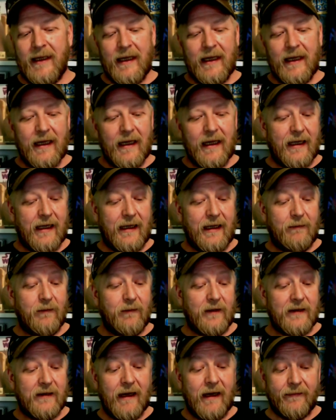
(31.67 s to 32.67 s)
I will
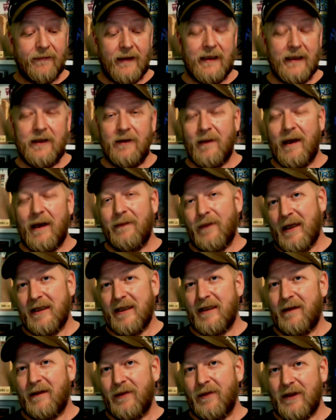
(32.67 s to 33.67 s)
definitely do my best to
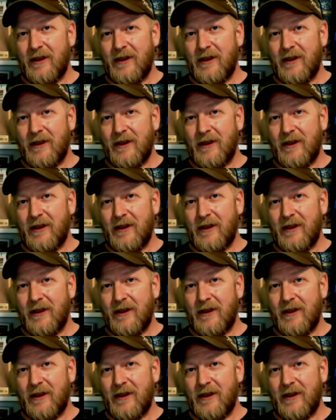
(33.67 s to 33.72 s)
put some